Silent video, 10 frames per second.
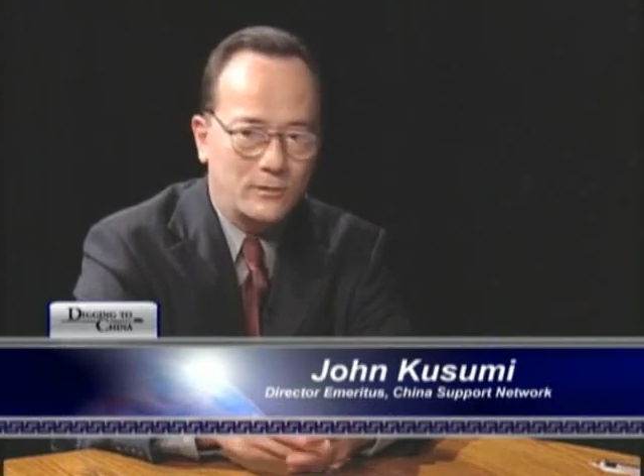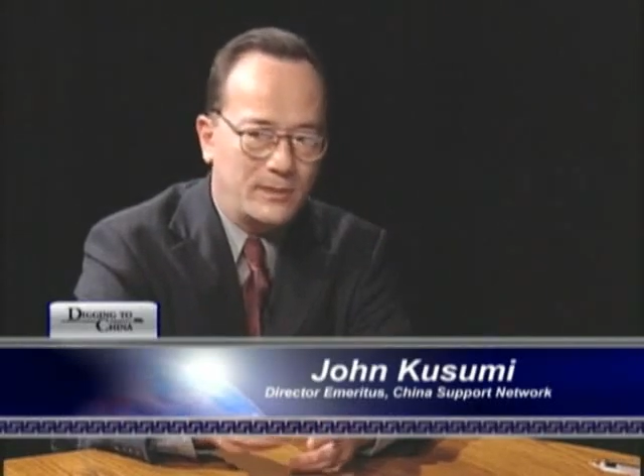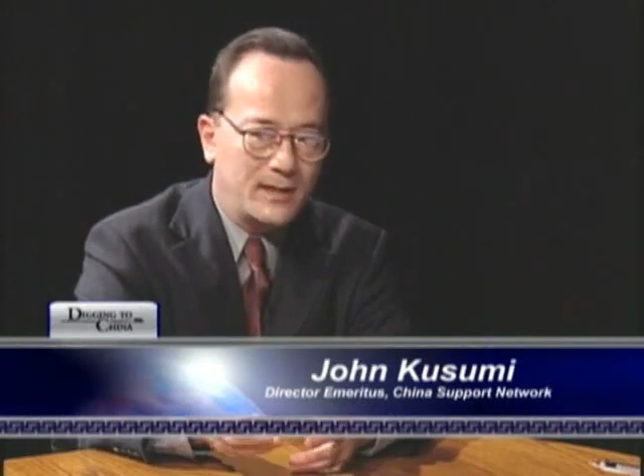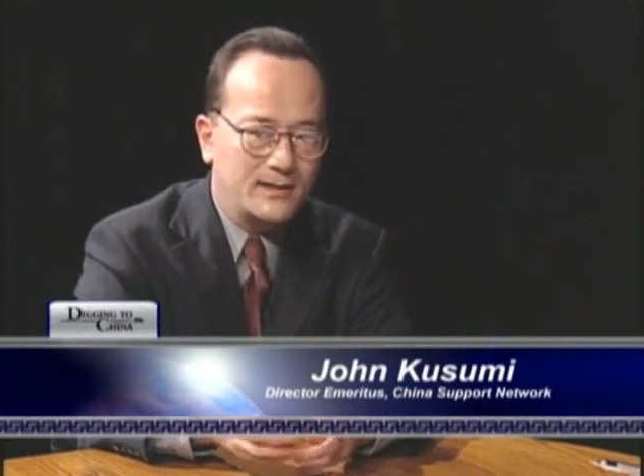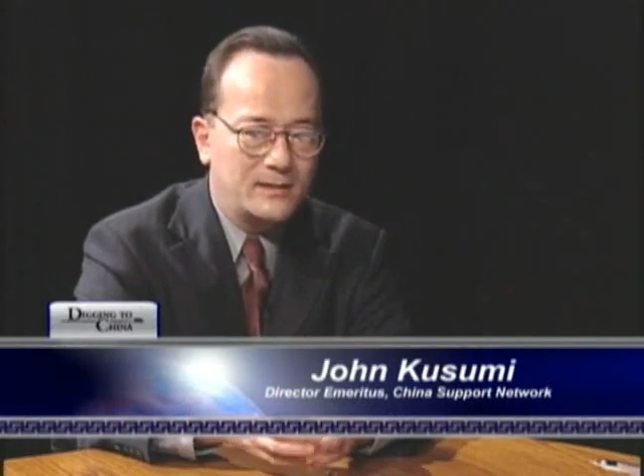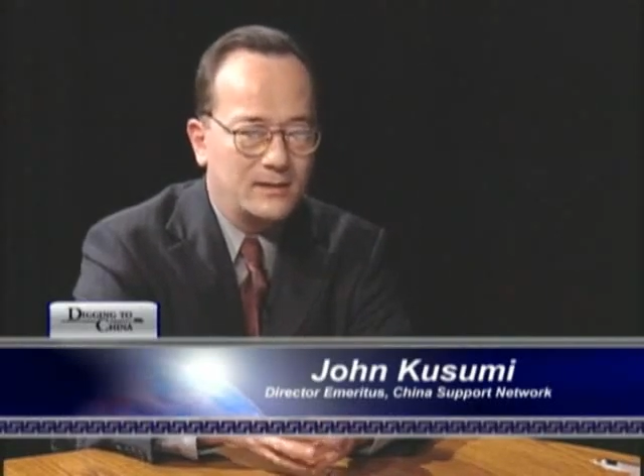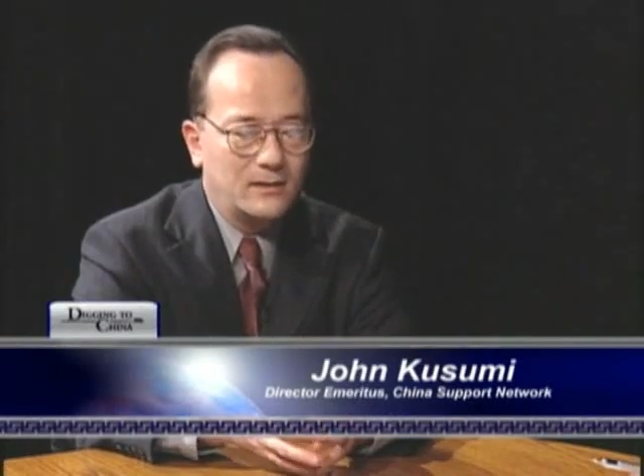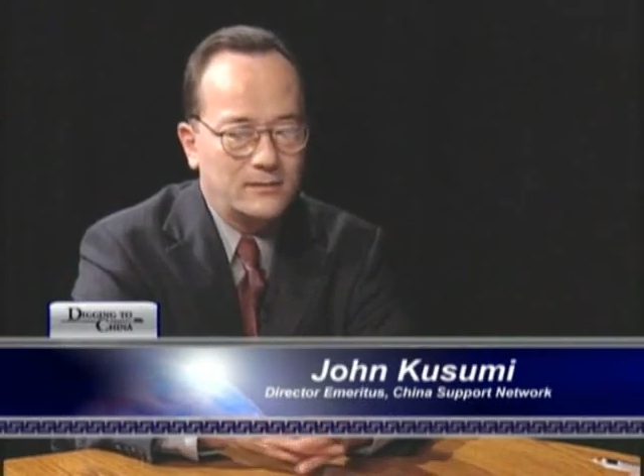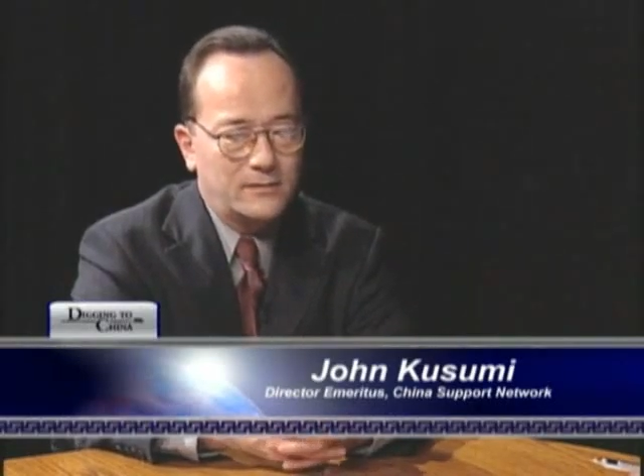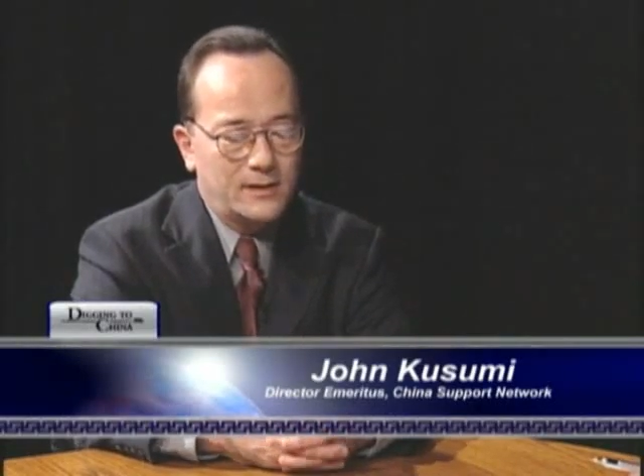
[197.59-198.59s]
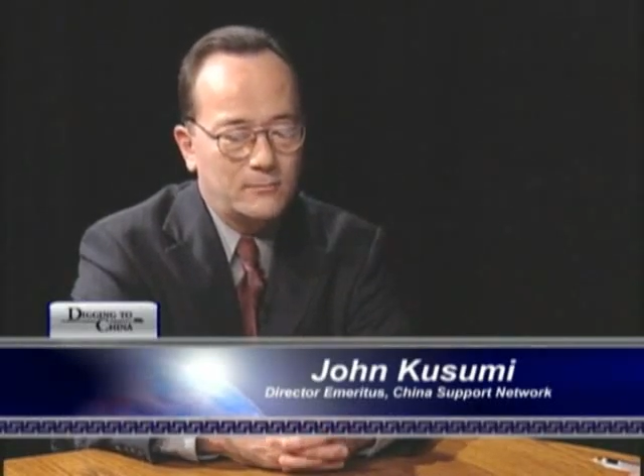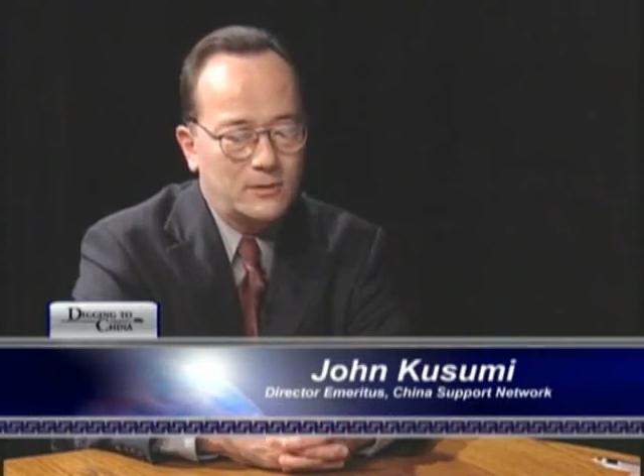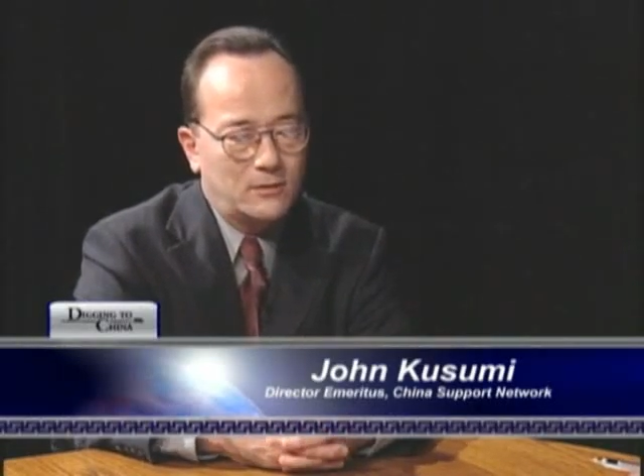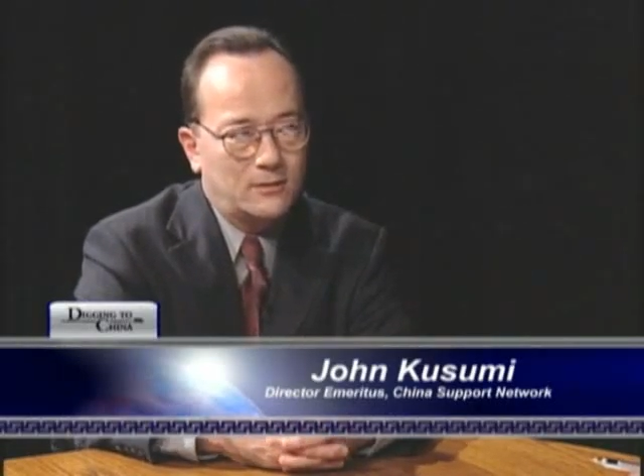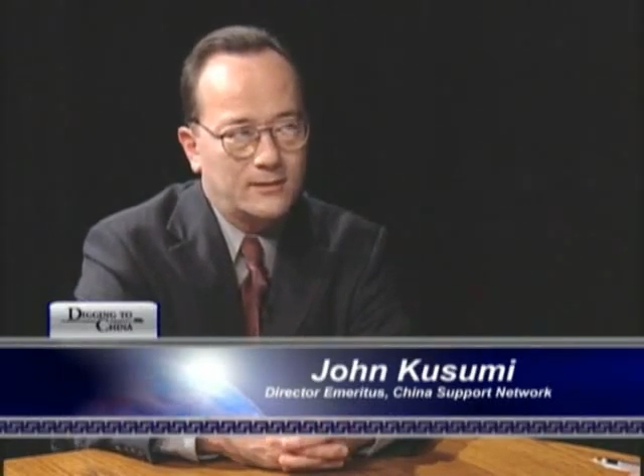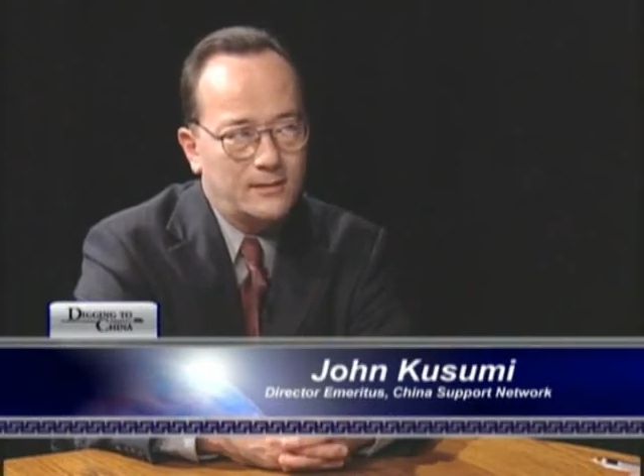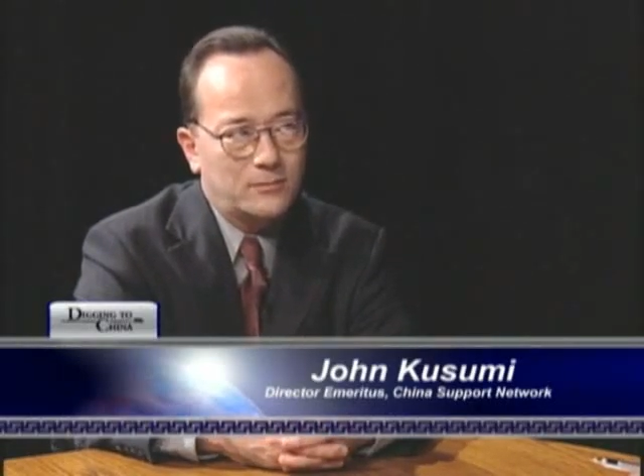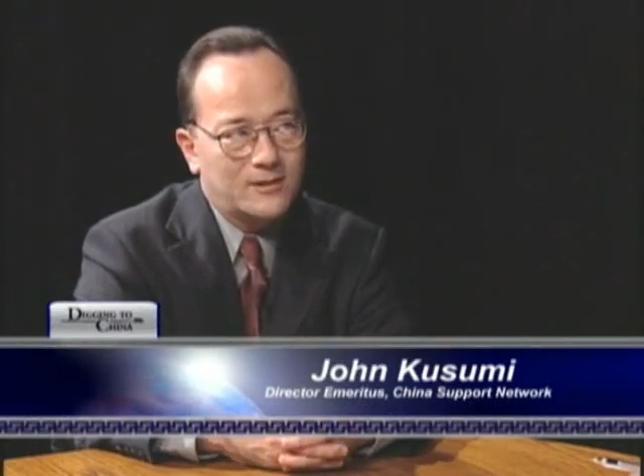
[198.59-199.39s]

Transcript: It would be ideal if they would hold a